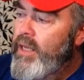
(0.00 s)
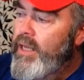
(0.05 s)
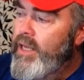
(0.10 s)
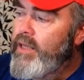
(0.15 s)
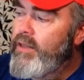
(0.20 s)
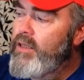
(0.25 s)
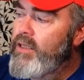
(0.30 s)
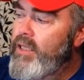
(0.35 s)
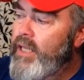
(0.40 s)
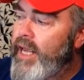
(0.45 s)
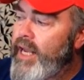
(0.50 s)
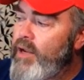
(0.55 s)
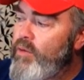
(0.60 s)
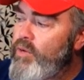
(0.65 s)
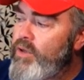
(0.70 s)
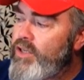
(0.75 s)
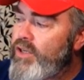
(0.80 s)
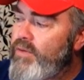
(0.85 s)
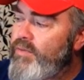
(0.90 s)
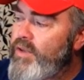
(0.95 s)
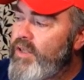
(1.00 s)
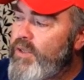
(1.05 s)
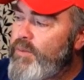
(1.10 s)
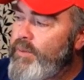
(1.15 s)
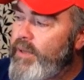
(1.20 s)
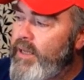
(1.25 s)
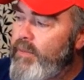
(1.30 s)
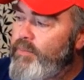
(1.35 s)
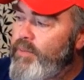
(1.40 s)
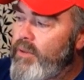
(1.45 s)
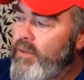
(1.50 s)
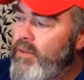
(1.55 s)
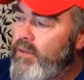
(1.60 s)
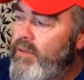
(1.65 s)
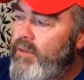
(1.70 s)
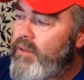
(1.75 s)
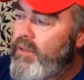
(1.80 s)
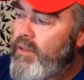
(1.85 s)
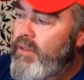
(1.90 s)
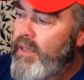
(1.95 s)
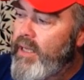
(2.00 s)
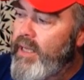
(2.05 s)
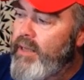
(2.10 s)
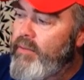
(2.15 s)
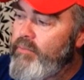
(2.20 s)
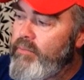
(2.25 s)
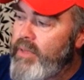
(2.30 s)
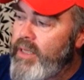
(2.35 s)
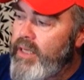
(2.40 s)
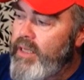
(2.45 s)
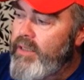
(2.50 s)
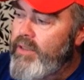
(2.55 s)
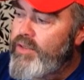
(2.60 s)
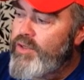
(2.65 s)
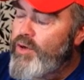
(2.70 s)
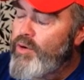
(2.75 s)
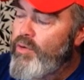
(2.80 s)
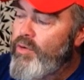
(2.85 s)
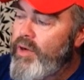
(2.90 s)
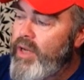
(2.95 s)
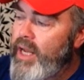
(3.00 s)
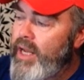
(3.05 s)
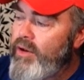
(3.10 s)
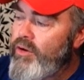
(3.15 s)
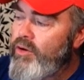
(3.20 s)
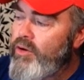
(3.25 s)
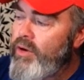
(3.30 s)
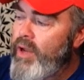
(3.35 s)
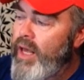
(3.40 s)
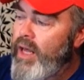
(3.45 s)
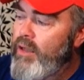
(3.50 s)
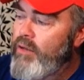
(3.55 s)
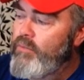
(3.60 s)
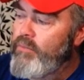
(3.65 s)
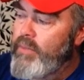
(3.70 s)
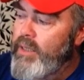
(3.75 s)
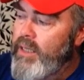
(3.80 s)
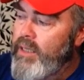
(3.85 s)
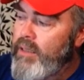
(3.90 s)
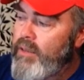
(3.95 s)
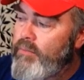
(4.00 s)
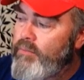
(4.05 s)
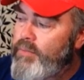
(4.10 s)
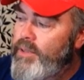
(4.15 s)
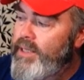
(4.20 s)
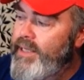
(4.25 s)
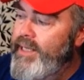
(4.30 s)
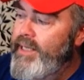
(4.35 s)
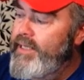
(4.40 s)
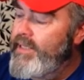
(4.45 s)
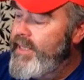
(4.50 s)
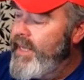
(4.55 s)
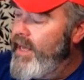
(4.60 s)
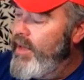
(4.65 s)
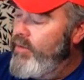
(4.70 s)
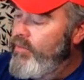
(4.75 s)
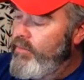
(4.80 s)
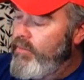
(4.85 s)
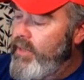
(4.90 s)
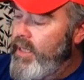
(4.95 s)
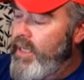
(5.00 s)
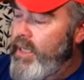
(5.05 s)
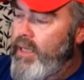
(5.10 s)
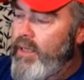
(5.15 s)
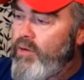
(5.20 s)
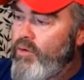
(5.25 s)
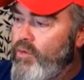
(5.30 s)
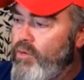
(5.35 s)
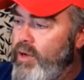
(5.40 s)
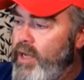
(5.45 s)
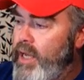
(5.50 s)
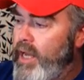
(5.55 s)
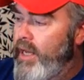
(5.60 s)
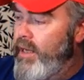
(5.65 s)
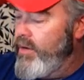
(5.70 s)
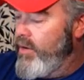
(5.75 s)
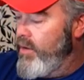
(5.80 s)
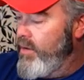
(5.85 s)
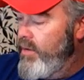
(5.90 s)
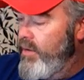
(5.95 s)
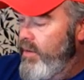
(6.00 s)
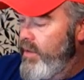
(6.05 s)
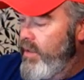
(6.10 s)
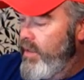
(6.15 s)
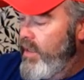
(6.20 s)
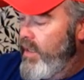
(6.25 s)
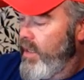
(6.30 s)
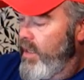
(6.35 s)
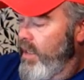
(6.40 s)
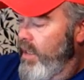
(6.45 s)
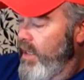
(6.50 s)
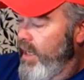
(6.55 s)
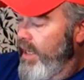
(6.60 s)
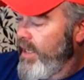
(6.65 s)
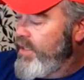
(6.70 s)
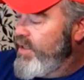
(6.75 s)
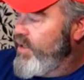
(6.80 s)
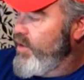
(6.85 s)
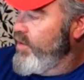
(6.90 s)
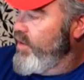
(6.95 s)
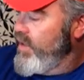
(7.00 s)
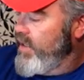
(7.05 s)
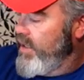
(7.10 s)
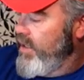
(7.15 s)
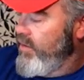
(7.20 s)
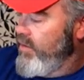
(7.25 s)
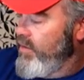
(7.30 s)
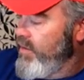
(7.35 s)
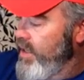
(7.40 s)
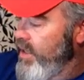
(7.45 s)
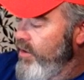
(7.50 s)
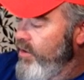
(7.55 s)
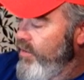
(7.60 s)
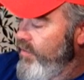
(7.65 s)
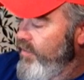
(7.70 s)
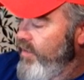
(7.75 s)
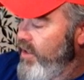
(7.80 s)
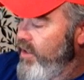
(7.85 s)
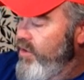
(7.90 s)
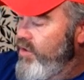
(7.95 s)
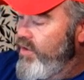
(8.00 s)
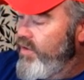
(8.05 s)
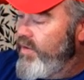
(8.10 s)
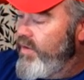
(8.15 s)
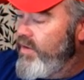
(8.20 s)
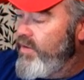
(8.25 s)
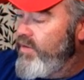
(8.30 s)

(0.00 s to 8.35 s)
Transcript: In the language of his people, it means, "Creator, help me. Please help me, Creator." As soon as Little Thunder finishes the